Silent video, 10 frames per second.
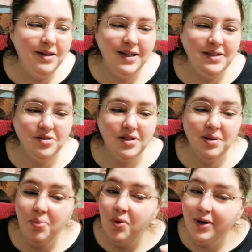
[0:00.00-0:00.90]
unless
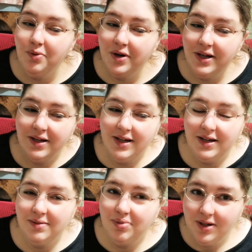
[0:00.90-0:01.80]
there's a point where
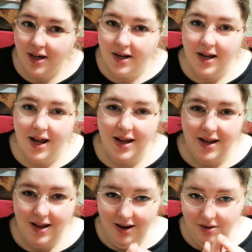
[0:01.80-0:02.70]
he could get it
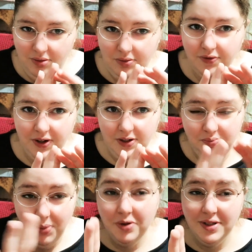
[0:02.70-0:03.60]
and it will
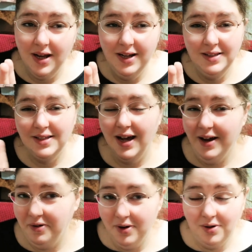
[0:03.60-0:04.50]
fix both sides.
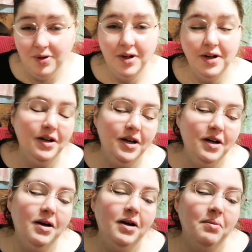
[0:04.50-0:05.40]
I don't know.
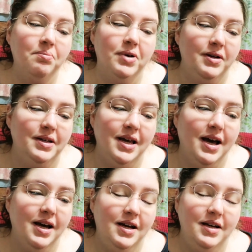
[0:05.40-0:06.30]
But
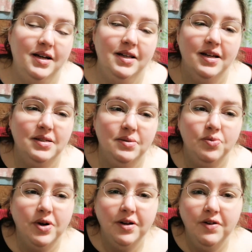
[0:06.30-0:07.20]
yeah,
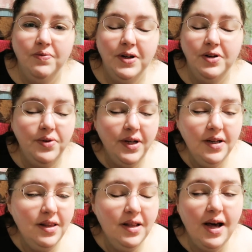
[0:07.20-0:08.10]
that's what I've been
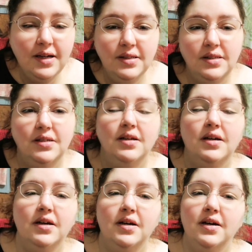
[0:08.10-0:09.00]
doing the last
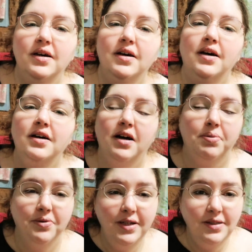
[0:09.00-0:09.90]

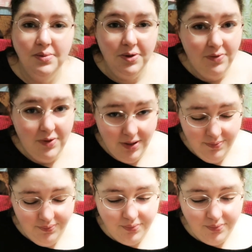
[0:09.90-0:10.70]
couple weeks. Has been